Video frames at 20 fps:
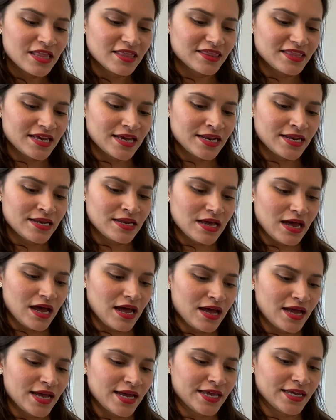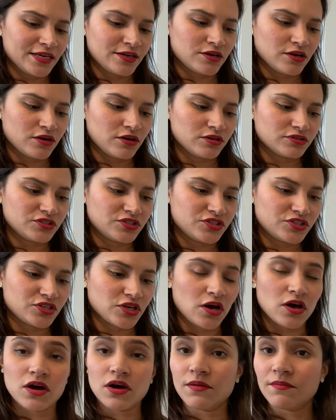Then I got
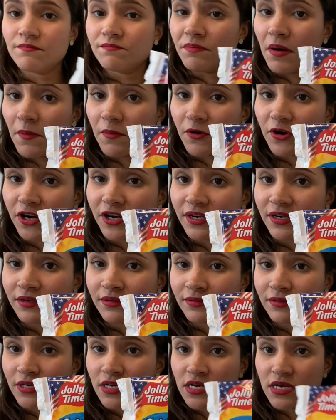some popcorn.